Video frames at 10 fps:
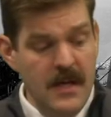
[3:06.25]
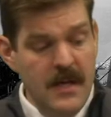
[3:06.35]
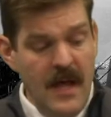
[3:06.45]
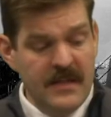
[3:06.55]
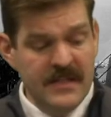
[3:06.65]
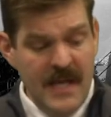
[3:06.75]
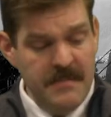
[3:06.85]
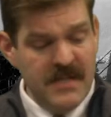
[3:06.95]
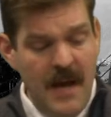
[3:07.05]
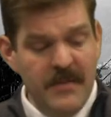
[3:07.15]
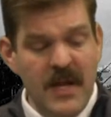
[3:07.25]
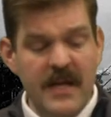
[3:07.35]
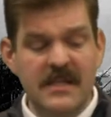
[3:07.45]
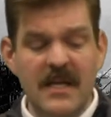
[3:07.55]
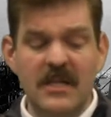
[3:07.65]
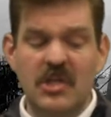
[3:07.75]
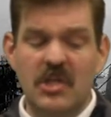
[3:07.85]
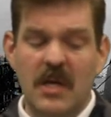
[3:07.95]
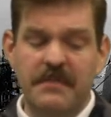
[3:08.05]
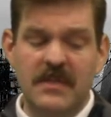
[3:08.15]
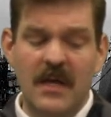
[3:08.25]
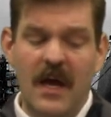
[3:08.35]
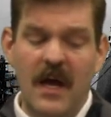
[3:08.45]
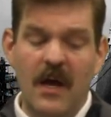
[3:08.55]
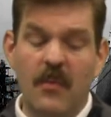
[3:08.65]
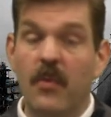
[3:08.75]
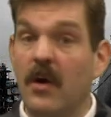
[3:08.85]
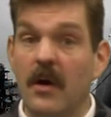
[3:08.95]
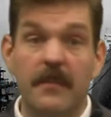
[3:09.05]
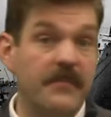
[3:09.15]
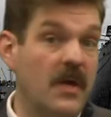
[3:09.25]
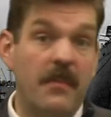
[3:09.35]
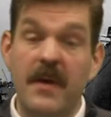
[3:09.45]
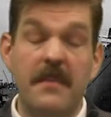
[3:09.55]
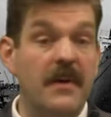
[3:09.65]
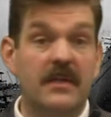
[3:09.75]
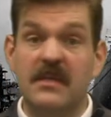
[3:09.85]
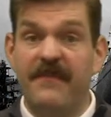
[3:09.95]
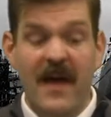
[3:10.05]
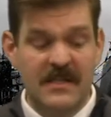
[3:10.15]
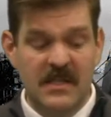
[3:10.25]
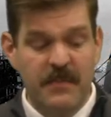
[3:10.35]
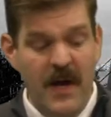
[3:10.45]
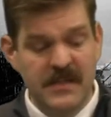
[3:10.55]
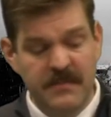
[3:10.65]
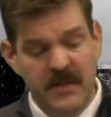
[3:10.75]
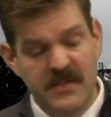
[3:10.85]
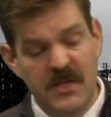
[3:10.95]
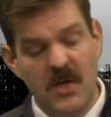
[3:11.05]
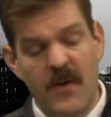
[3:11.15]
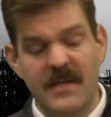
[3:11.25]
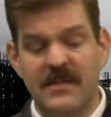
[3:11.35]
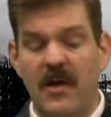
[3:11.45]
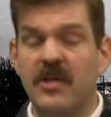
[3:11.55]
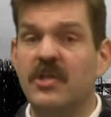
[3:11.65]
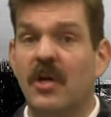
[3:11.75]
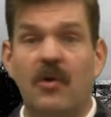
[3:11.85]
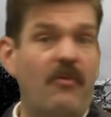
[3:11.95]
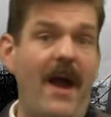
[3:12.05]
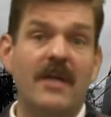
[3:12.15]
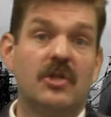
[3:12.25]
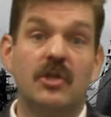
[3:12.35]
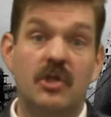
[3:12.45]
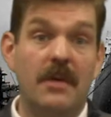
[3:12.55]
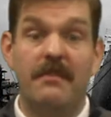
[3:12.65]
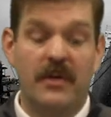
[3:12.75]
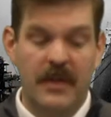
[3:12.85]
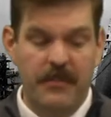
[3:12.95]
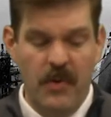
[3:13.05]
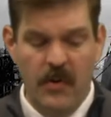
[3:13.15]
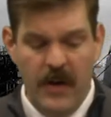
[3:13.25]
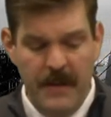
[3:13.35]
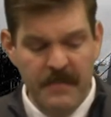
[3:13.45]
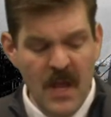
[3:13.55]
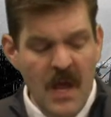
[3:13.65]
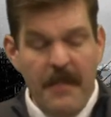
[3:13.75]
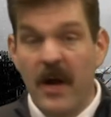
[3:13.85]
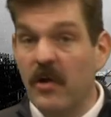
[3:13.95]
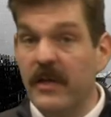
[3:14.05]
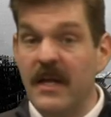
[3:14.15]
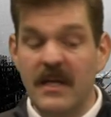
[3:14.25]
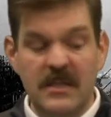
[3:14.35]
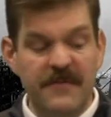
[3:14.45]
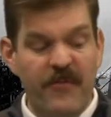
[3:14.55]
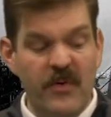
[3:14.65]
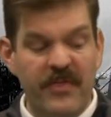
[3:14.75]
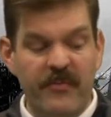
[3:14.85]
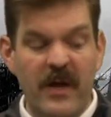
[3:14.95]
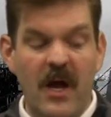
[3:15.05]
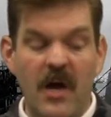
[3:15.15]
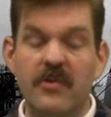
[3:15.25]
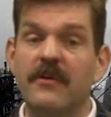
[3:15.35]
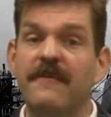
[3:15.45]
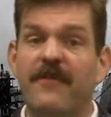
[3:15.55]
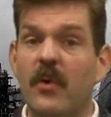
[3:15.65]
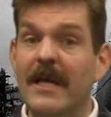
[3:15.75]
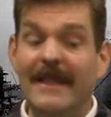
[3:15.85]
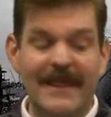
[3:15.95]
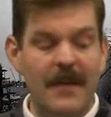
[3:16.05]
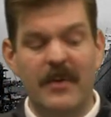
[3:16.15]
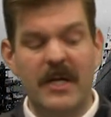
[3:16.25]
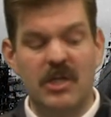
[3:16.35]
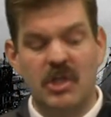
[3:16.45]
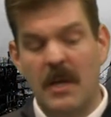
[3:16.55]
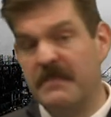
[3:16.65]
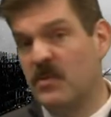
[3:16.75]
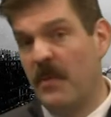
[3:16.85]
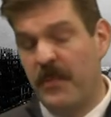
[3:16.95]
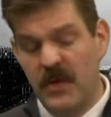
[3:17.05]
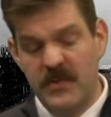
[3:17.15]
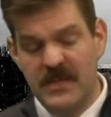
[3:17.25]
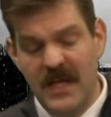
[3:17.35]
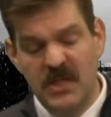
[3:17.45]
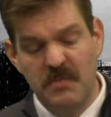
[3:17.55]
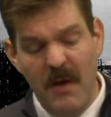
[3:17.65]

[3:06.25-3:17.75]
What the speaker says: At the same time, United States ships were being built as fast as the U.S. launched a crash shipbuilding program. By early 1943, 140 Liberty ships were produced each month.